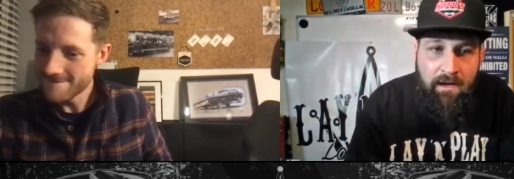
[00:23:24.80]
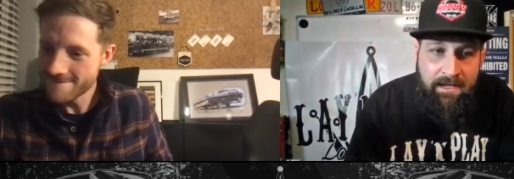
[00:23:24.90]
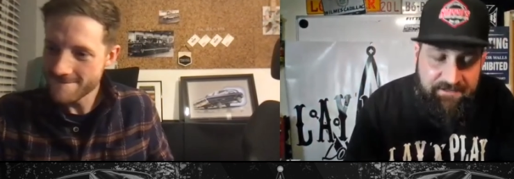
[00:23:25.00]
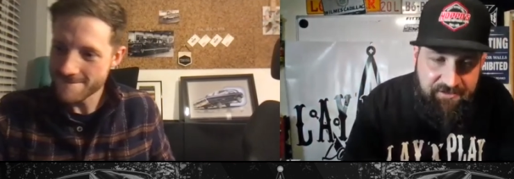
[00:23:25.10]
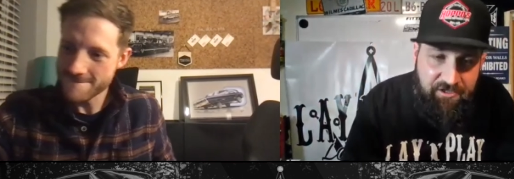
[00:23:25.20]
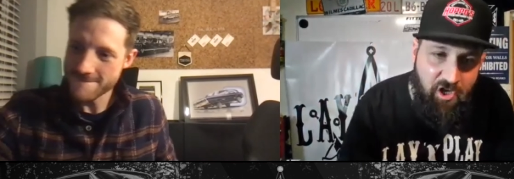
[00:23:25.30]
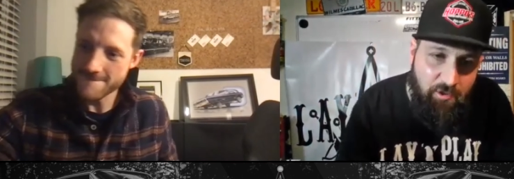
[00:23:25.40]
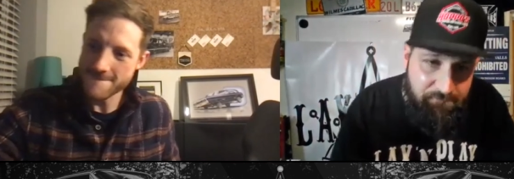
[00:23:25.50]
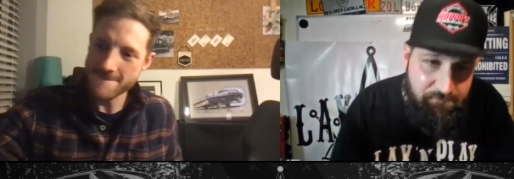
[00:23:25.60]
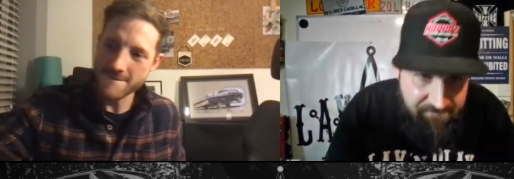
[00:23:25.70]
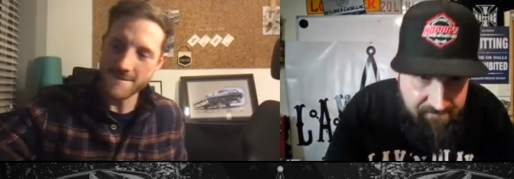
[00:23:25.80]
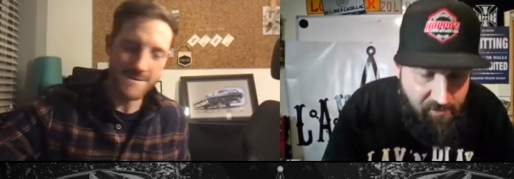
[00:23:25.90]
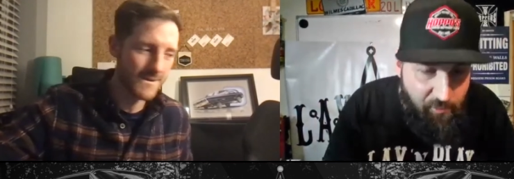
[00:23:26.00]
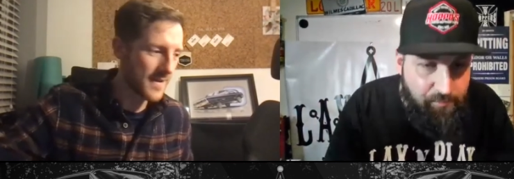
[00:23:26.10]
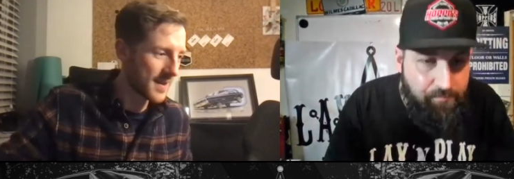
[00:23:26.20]
Speaker 1: He's going to come and
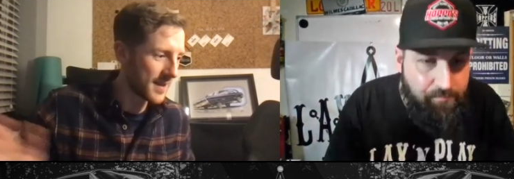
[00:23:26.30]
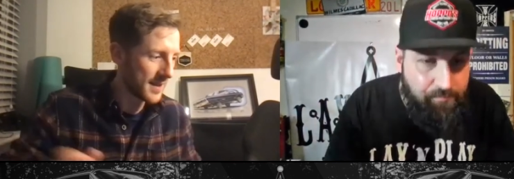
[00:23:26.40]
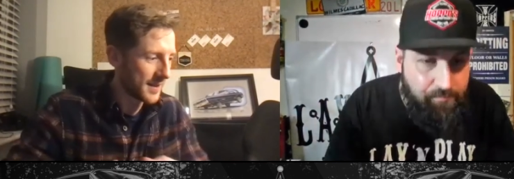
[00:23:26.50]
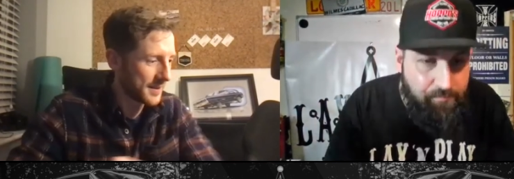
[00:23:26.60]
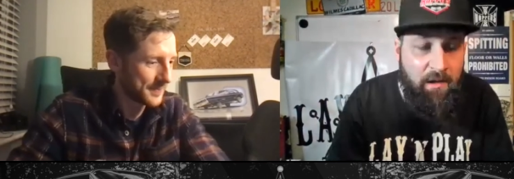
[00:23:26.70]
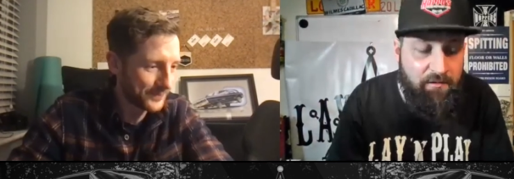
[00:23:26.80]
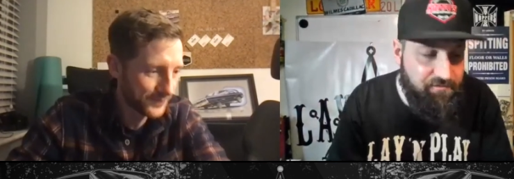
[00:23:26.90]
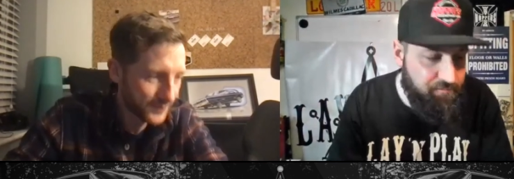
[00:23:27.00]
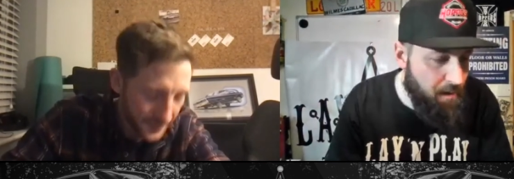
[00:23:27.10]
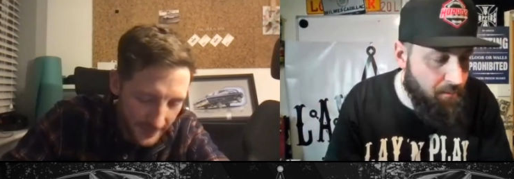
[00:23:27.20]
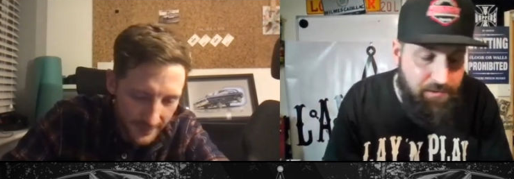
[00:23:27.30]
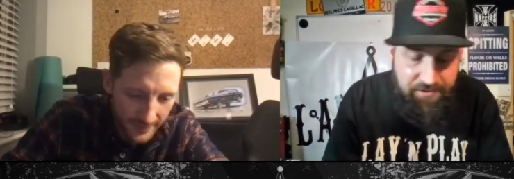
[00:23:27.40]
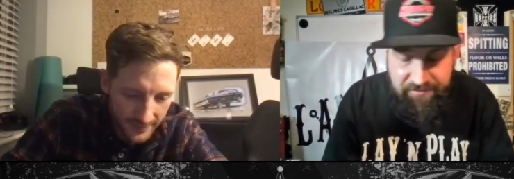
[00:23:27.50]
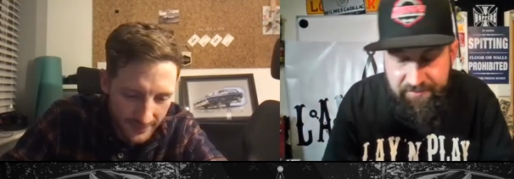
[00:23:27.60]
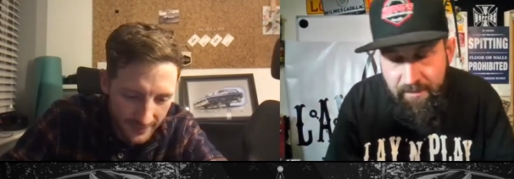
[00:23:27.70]
film the Impala as well. We're
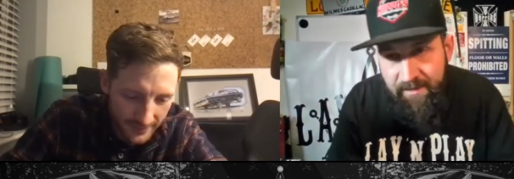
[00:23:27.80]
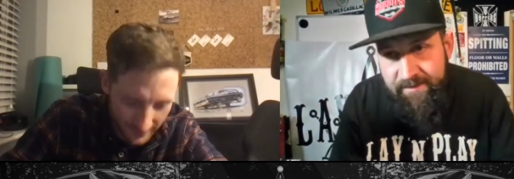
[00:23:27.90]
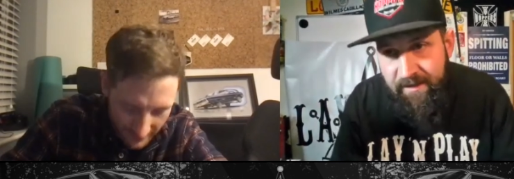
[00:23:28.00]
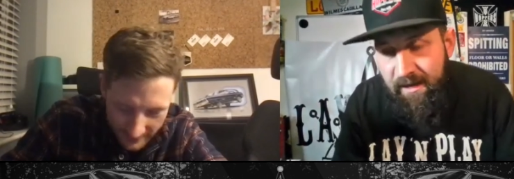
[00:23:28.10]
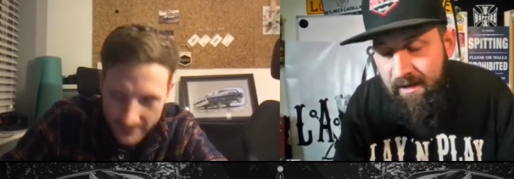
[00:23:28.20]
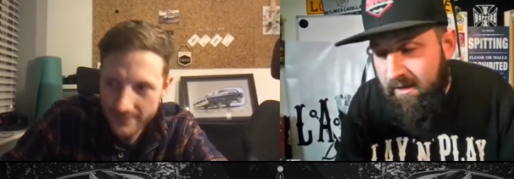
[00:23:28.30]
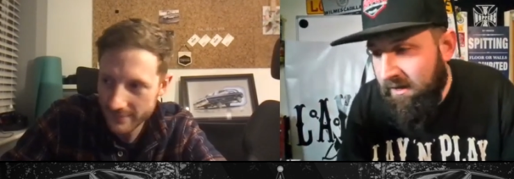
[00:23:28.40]
going to do like the